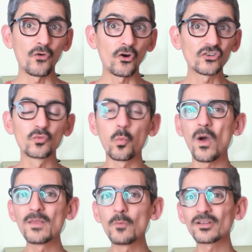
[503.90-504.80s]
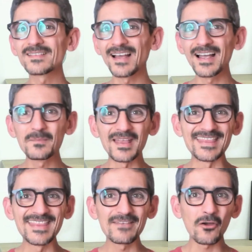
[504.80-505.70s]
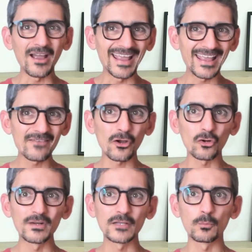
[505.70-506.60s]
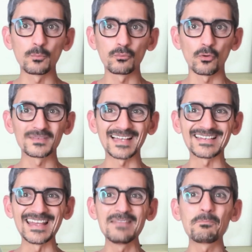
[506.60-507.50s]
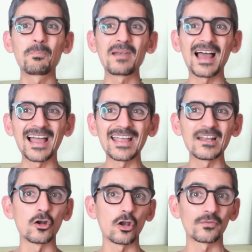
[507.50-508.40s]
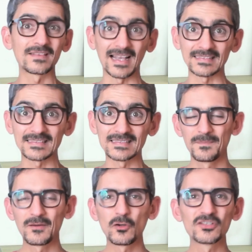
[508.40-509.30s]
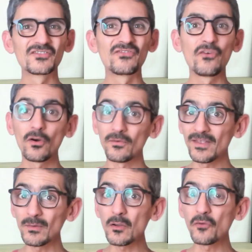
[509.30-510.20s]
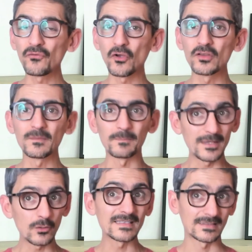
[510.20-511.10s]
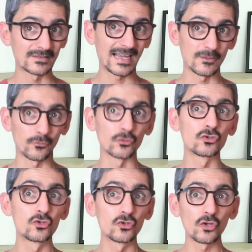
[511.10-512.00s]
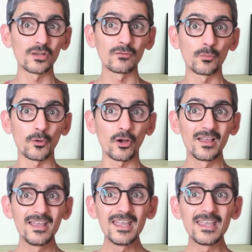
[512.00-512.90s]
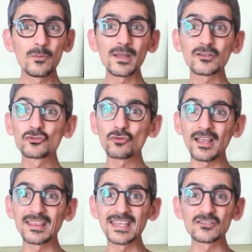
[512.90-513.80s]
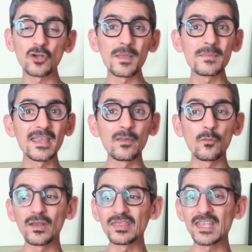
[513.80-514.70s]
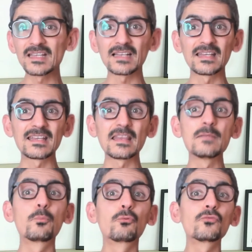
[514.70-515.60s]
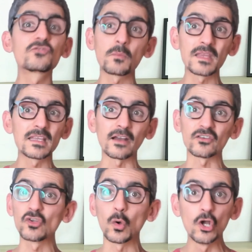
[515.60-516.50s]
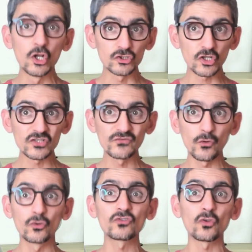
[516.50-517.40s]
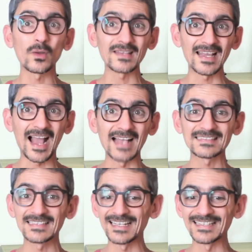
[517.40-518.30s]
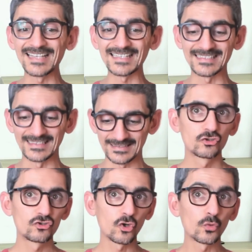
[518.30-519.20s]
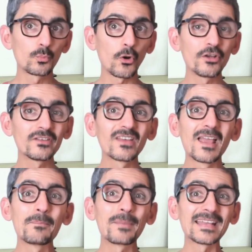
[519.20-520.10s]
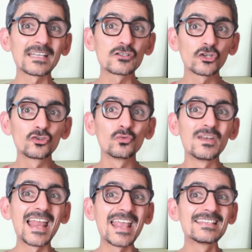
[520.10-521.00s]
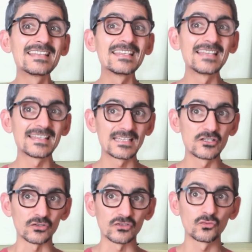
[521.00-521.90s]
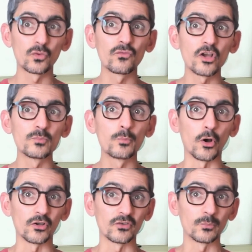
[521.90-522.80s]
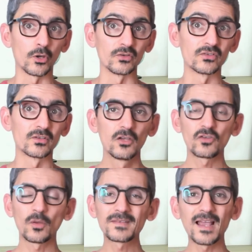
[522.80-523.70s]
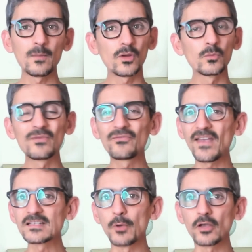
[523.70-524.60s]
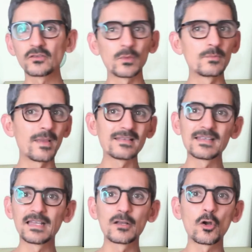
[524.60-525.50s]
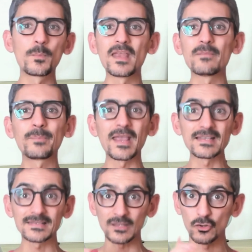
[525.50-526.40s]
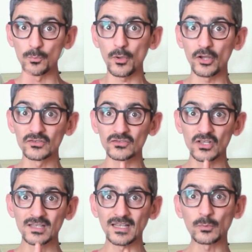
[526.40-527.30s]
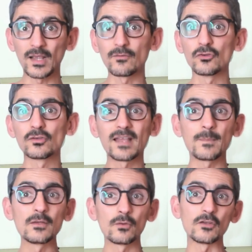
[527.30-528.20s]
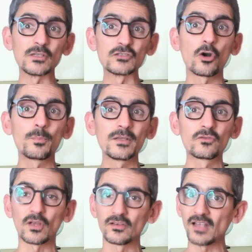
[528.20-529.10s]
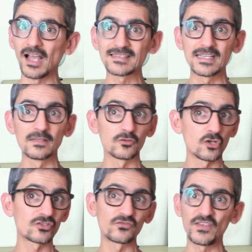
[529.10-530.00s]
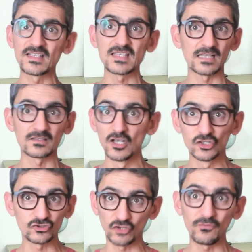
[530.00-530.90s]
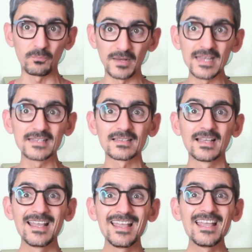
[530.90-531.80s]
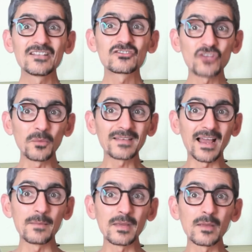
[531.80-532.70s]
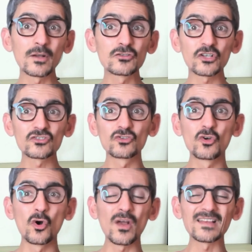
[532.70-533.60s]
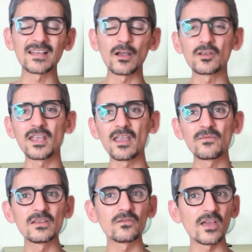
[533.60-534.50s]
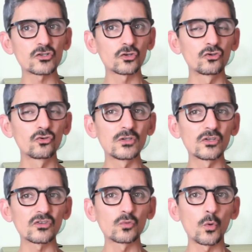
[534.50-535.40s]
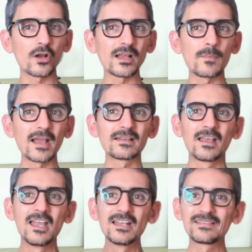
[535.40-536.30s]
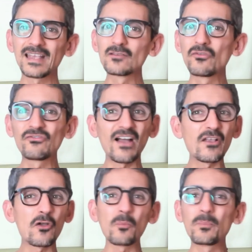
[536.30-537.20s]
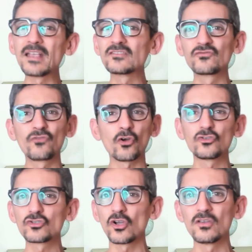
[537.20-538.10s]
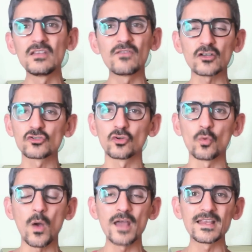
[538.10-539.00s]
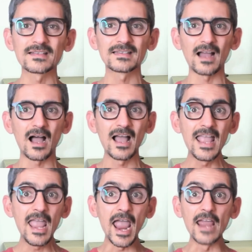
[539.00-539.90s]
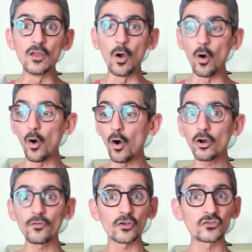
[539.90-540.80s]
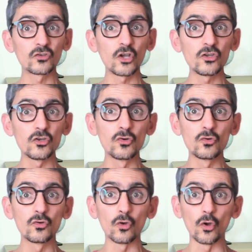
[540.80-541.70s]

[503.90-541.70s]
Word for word: First, one more time, never ever create a prompt that imply a lot of tasks because very often, because it's kind of a junior developer, he will try things or maybe he will think that he can improve something else. No, just focus on what I asked that's it. Second point, pay attention to lazy decisions to avoid bugs. bugs. Sometimes when we face bugs, we basically copy and paste the bugs that we have on the terminal and we drop it, uh, asking just fix that stuff, please. Sometimes he will just go and say, okay, if in version 2 it doesn't work, I might take the Firebase function in version 1, etc. And all of a sudden, you,